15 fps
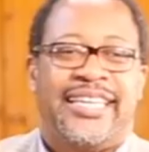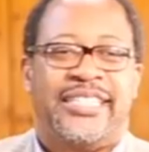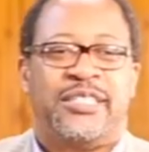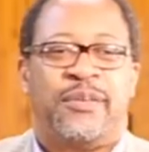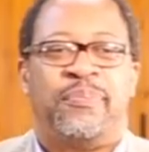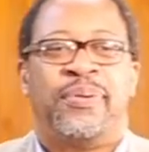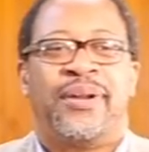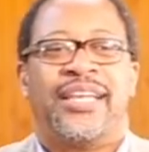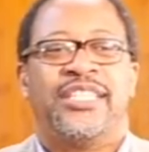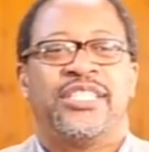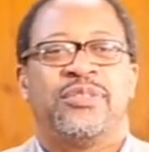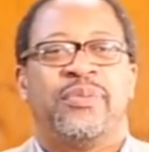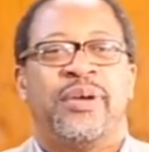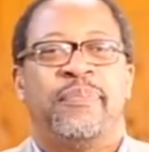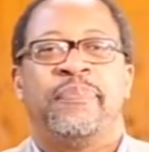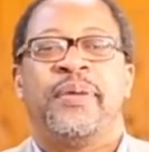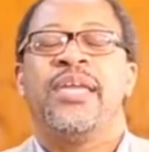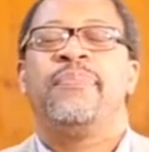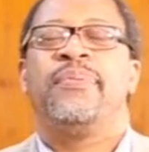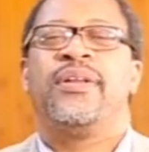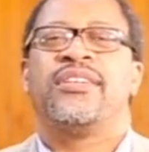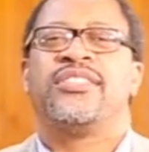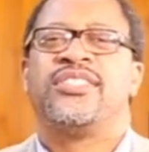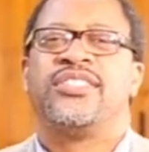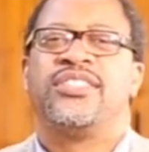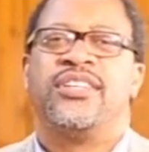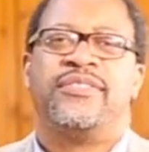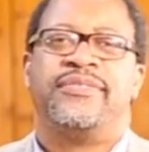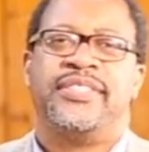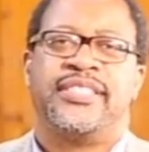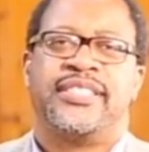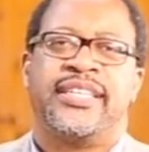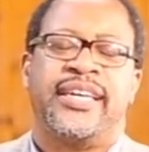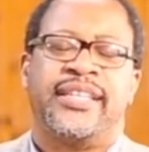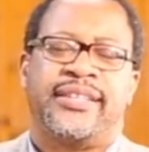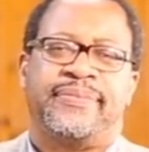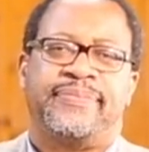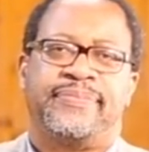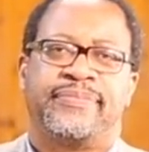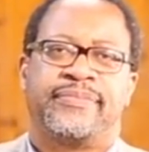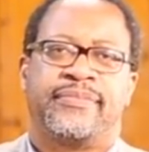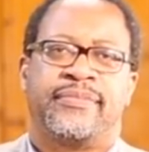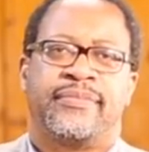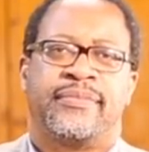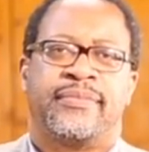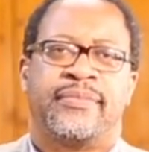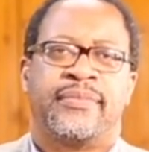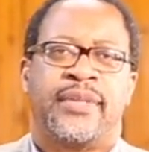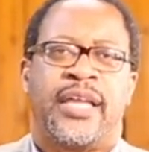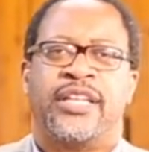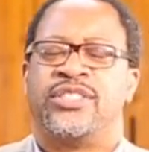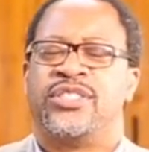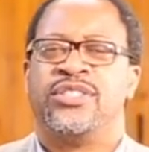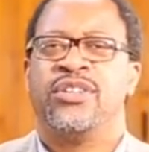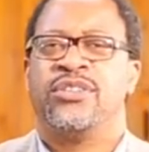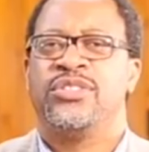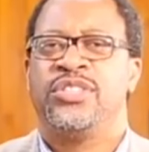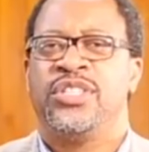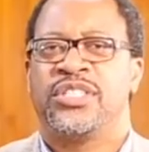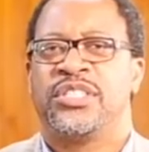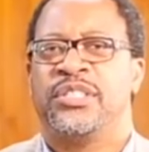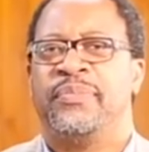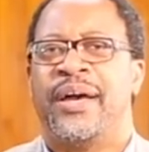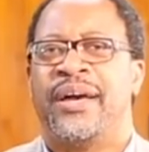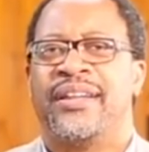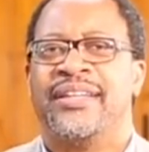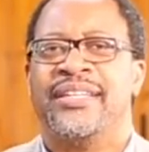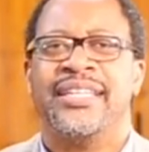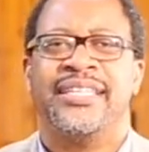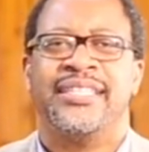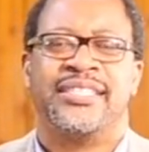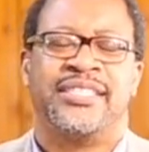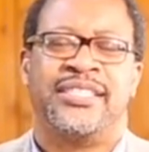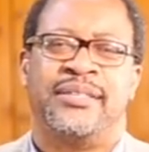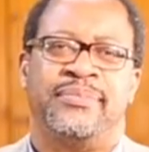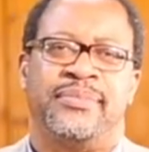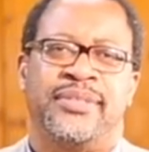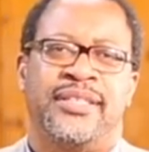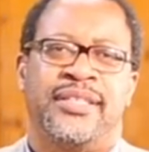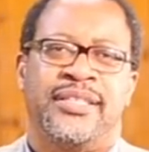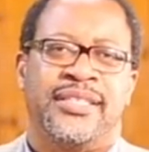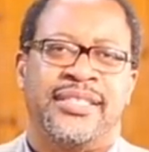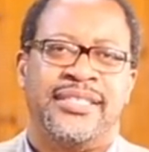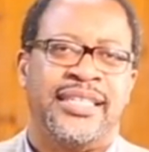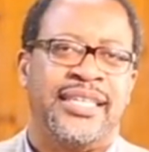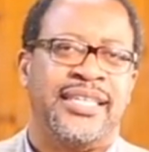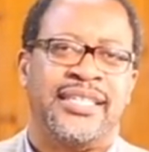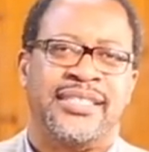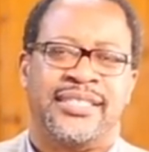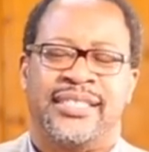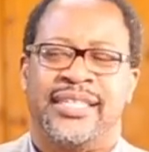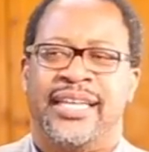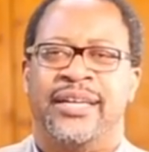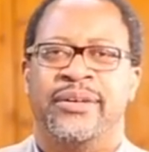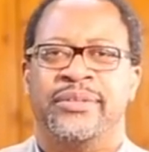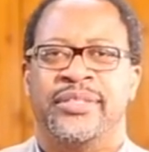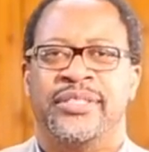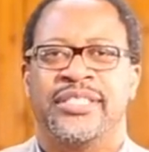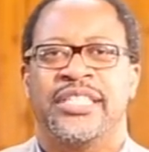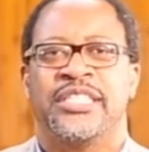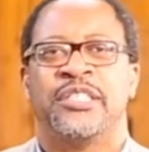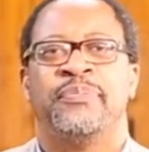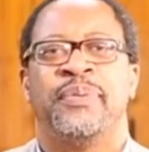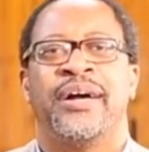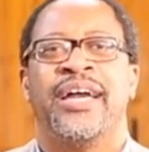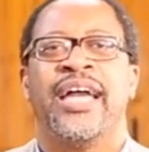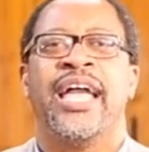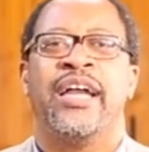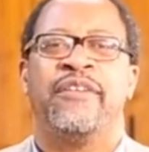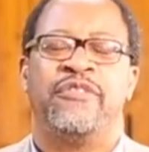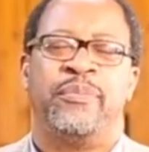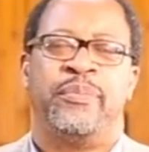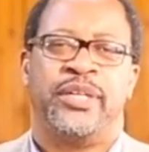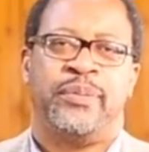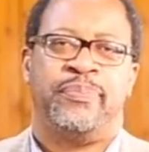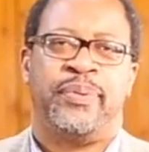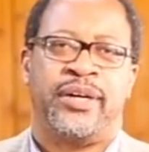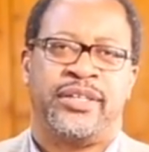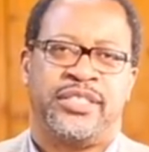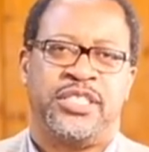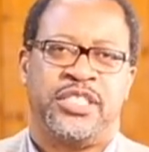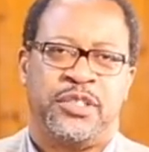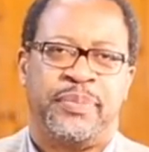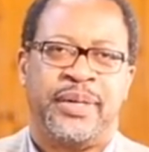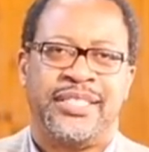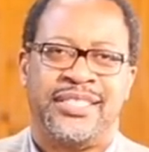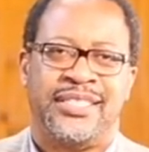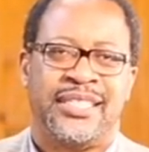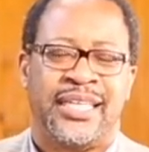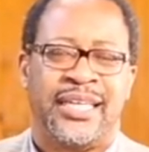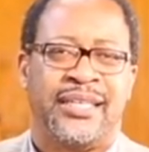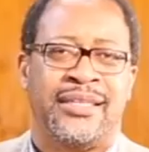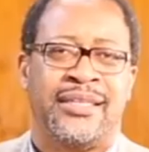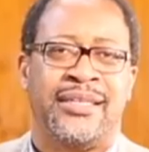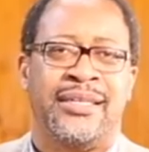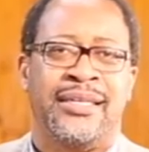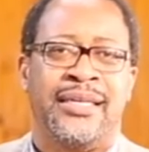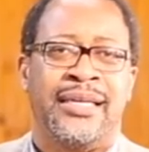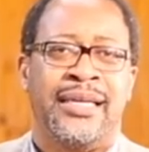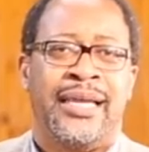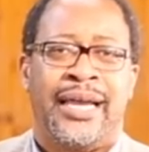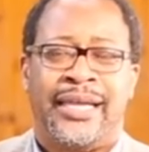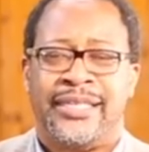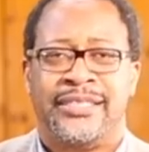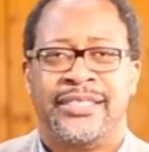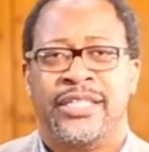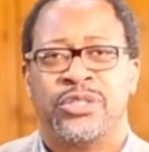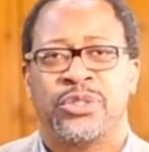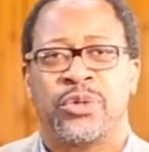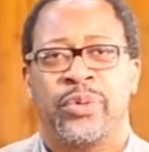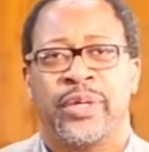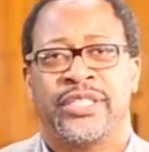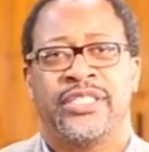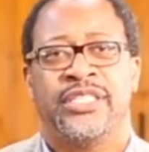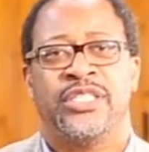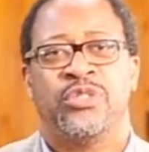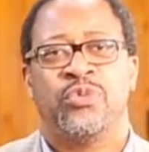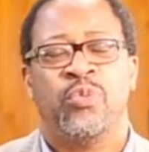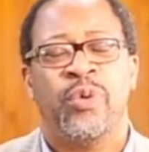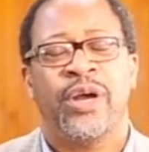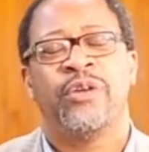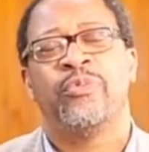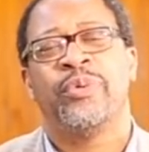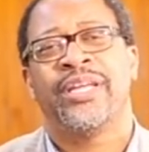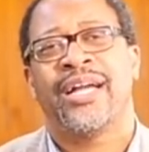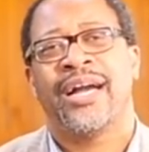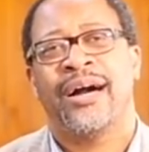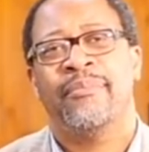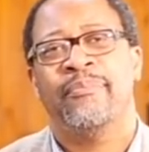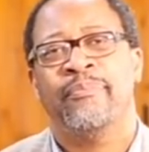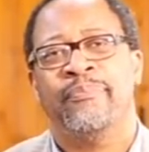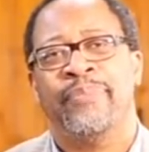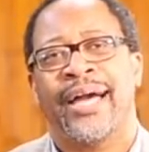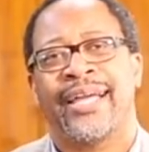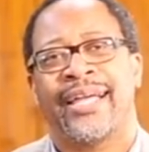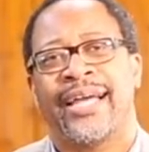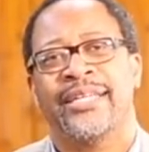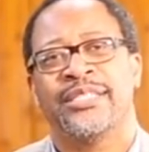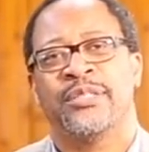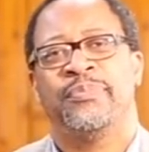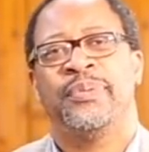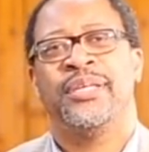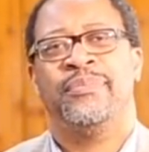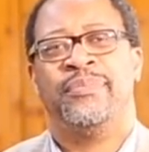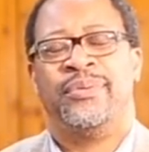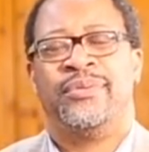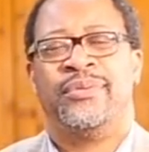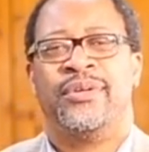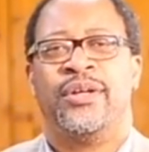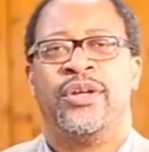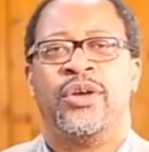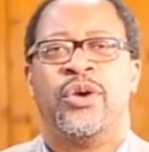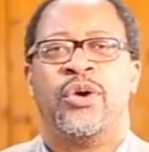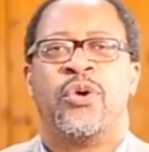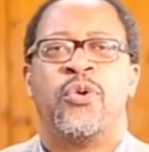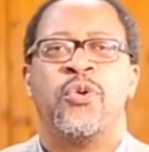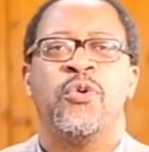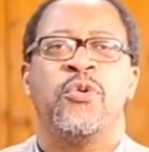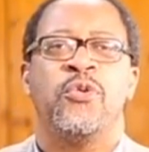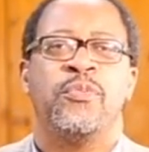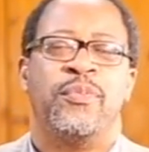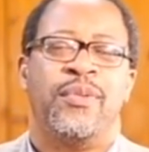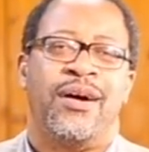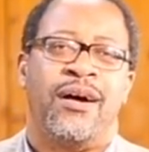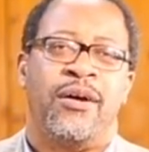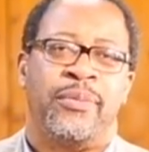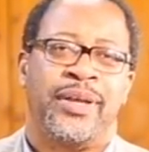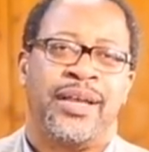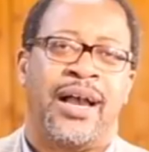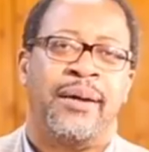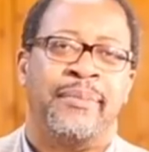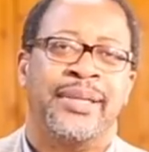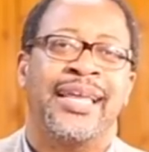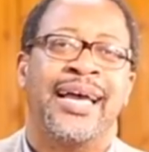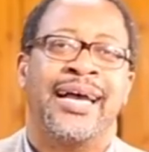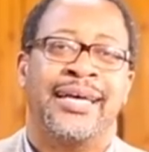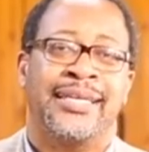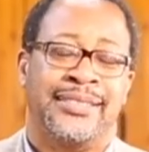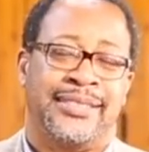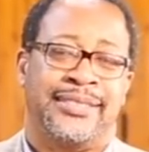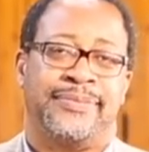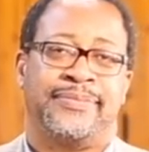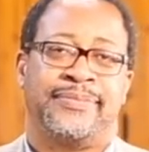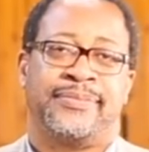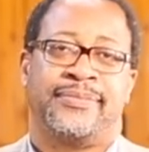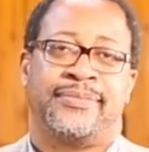is a place where people are serving together. It's not just about leadership, the deacons and the elders. It's about everybody participating together. And the central question is, when we come back as a people, whom are we coming as?